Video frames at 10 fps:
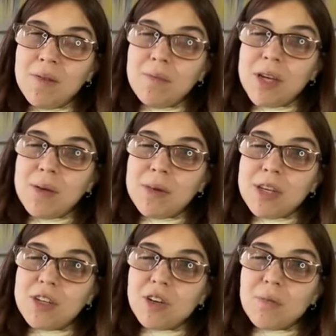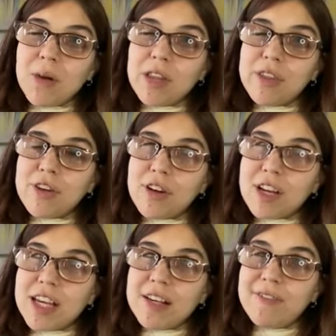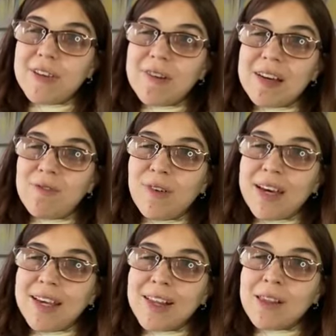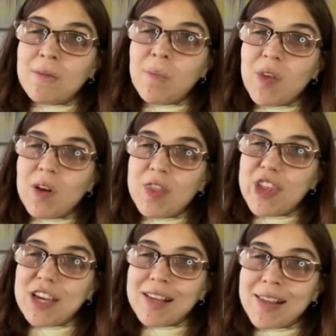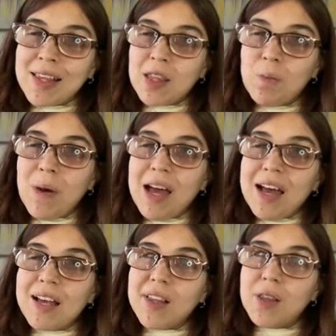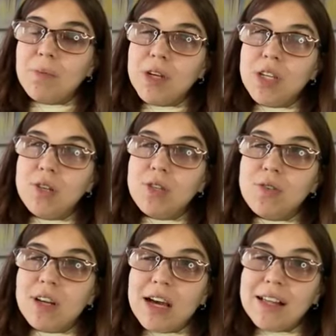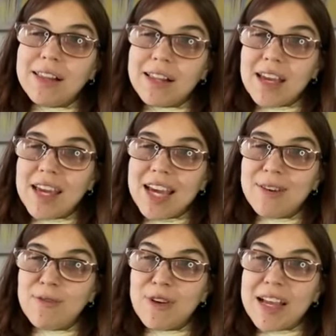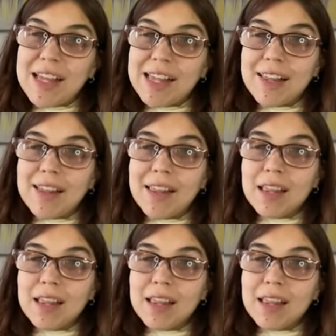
Maybe your mother gave you advice on things in the past, but you do not say advices.